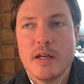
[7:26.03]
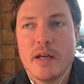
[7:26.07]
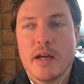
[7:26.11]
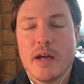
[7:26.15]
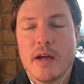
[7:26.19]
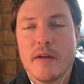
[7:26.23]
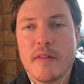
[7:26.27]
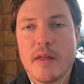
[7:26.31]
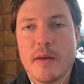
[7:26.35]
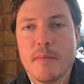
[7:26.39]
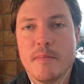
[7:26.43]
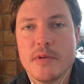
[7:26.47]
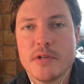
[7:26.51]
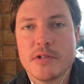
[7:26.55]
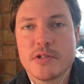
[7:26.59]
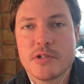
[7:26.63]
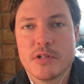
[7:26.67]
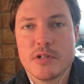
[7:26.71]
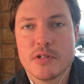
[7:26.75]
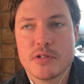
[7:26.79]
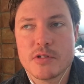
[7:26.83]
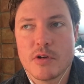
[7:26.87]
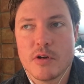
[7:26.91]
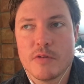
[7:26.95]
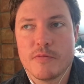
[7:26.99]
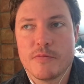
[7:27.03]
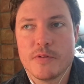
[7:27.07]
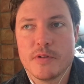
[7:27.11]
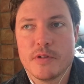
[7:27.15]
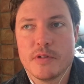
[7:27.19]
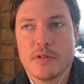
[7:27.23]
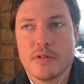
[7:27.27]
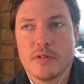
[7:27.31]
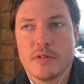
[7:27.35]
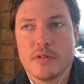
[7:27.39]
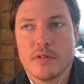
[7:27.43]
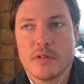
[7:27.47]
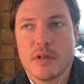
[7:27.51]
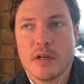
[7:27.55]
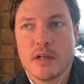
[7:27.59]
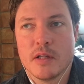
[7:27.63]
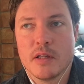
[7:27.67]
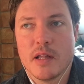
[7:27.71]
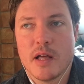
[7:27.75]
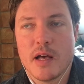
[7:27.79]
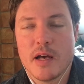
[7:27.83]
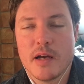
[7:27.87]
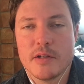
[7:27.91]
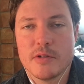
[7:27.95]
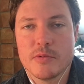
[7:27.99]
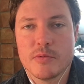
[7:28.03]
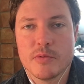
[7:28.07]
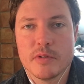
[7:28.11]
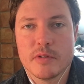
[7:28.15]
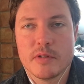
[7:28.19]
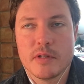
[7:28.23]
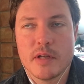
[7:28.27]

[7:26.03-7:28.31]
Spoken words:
And that mission is often aligned with,